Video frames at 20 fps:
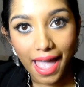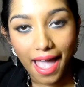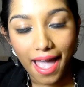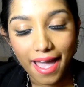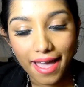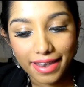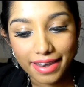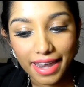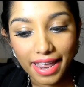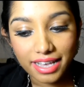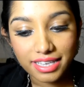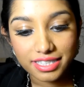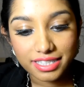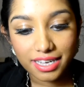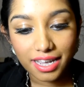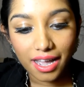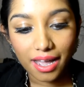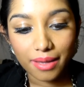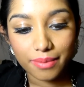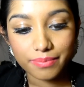and uh, next
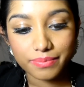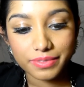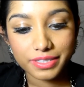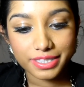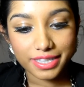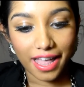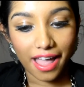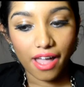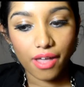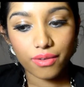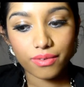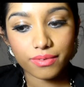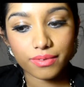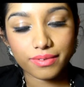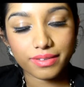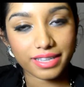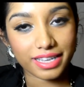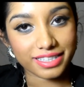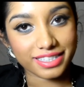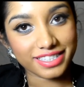comes now
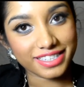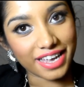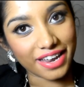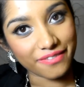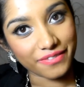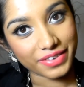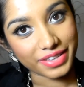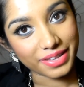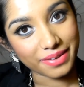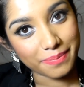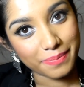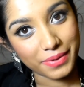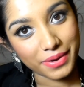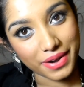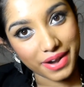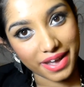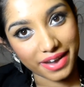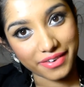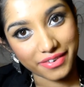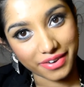let's start with the
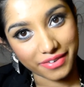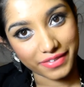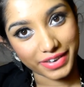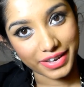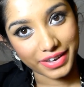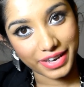product review